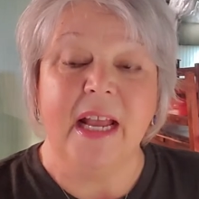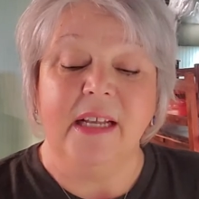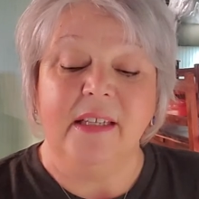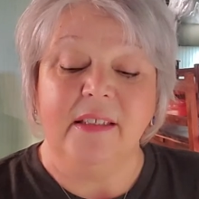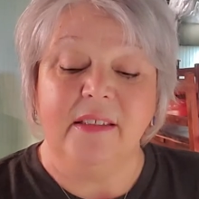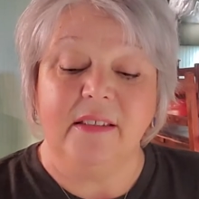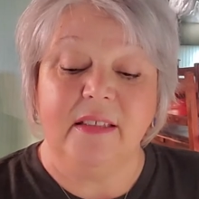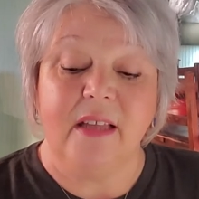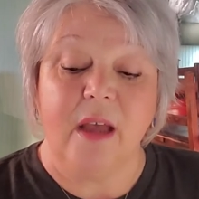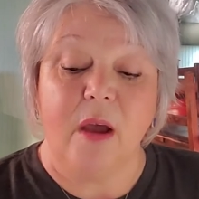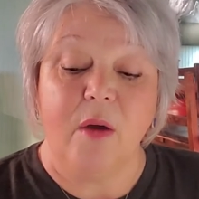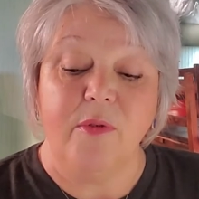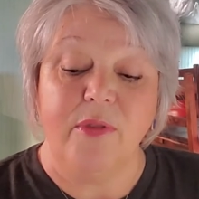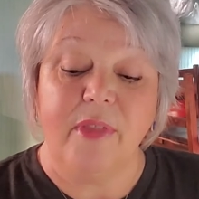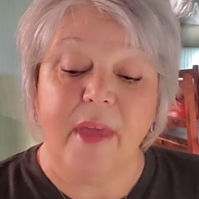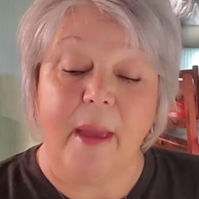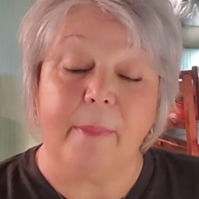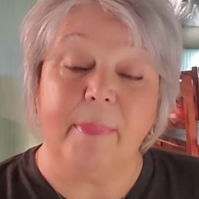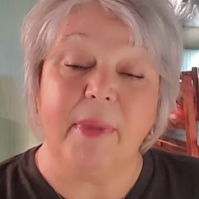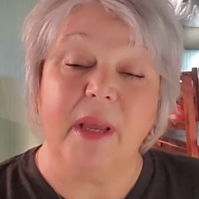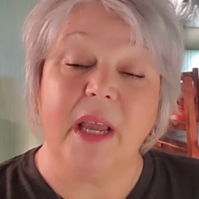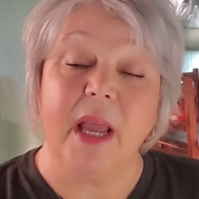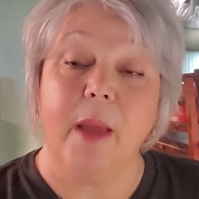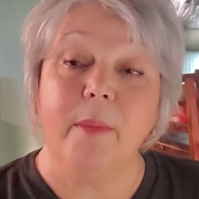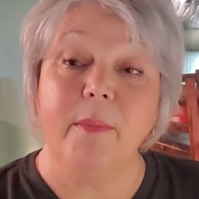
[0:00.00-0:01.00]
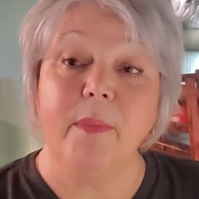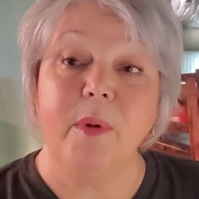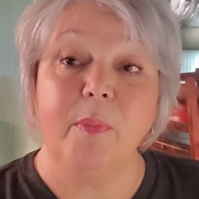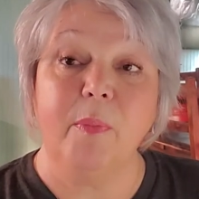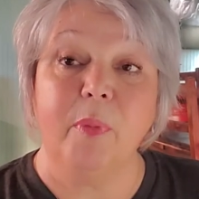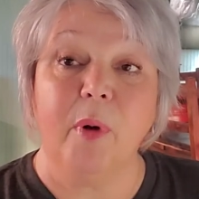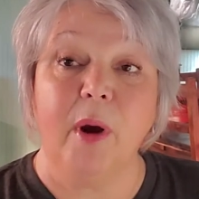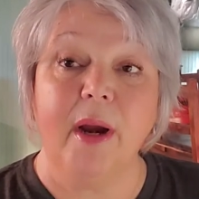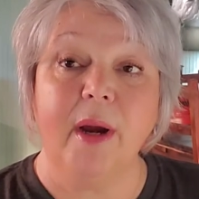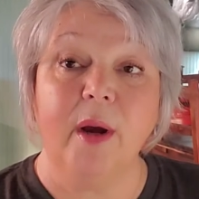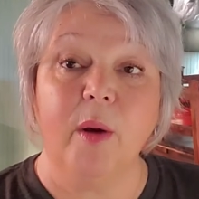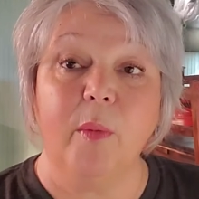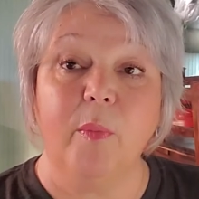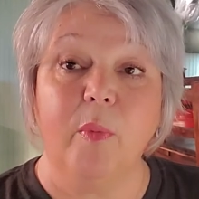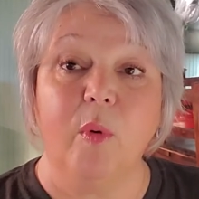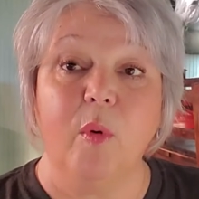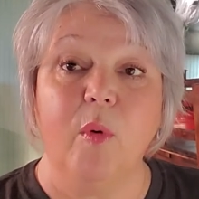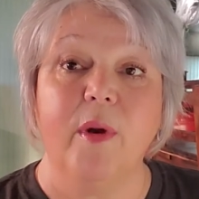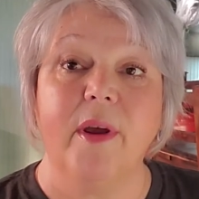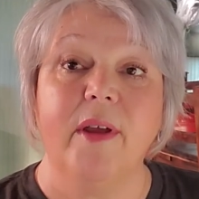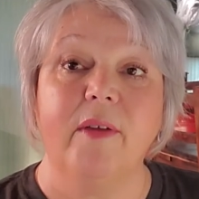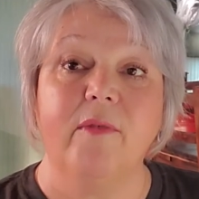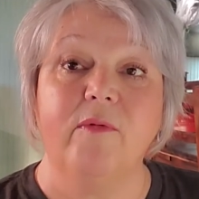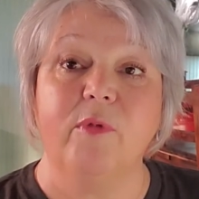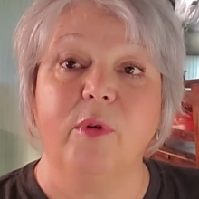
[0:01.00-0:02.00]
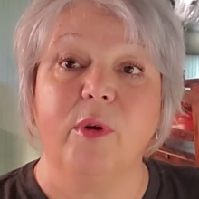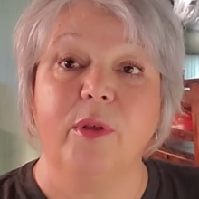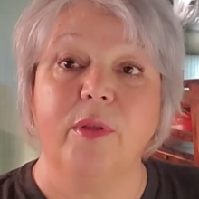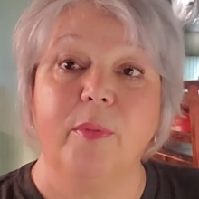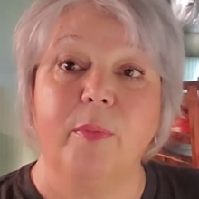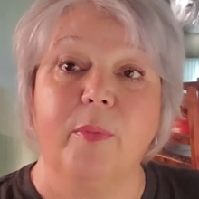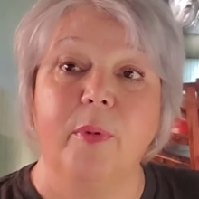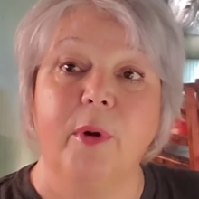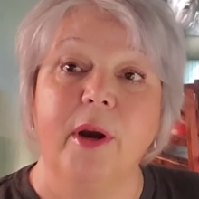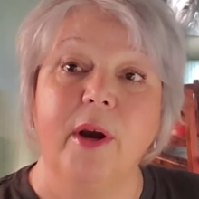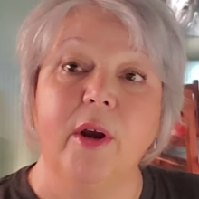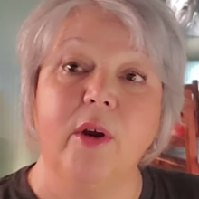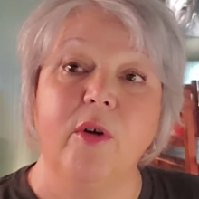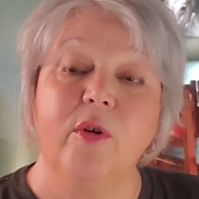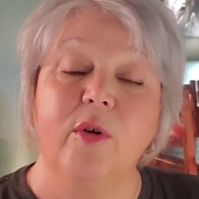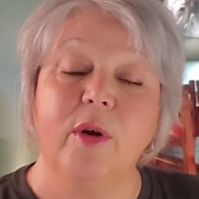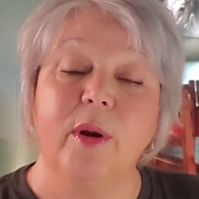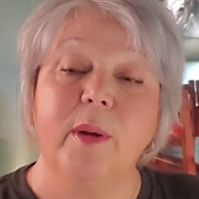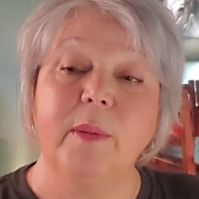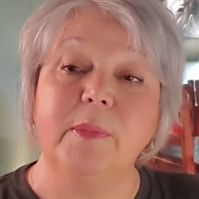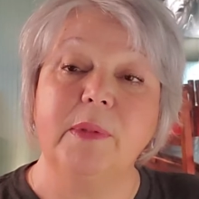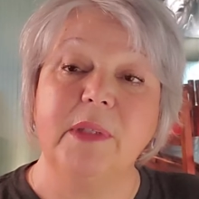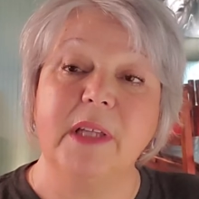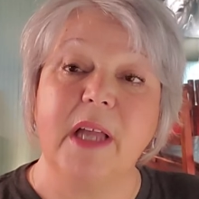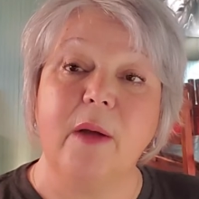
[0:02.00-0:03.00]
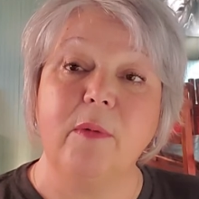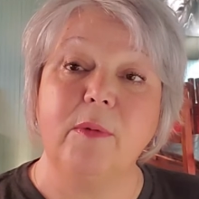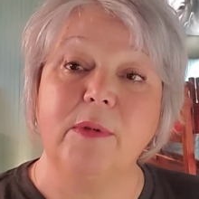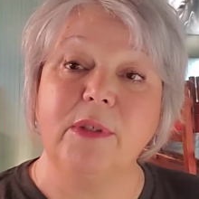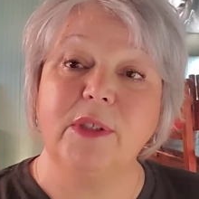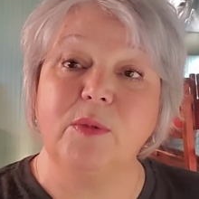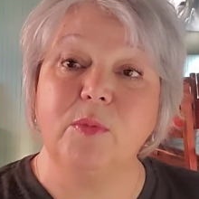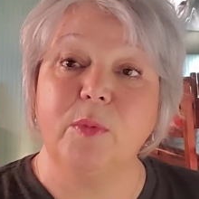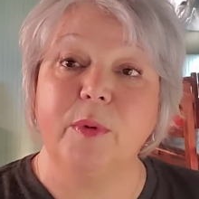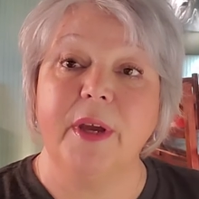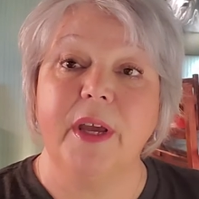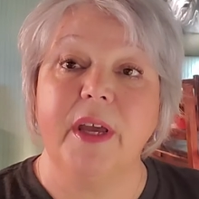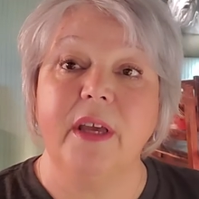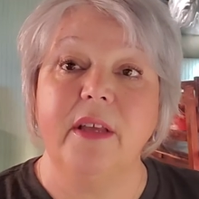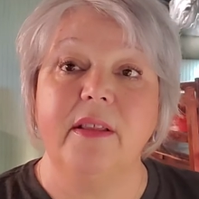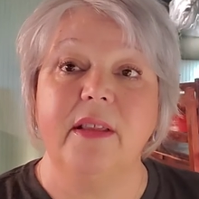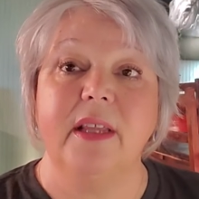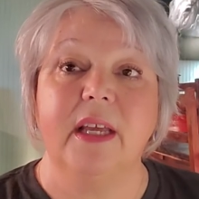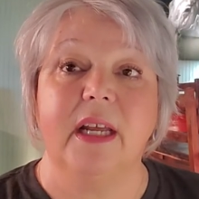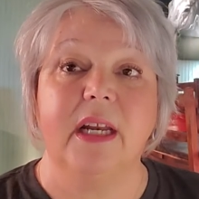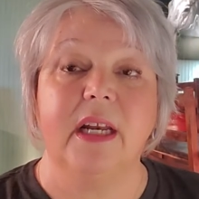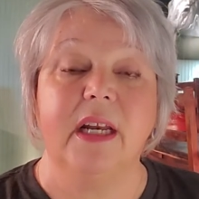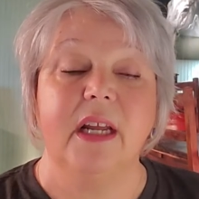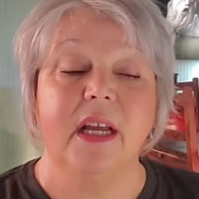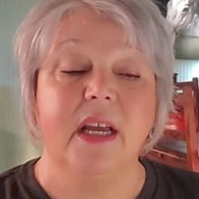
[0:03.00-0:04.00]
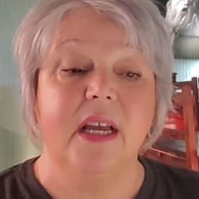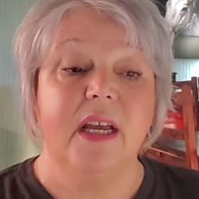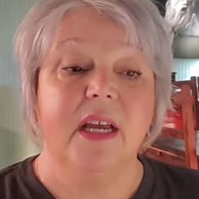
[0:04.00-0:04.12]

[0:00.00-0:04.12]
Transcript: So that became a prayer point for the prayer groups I was with and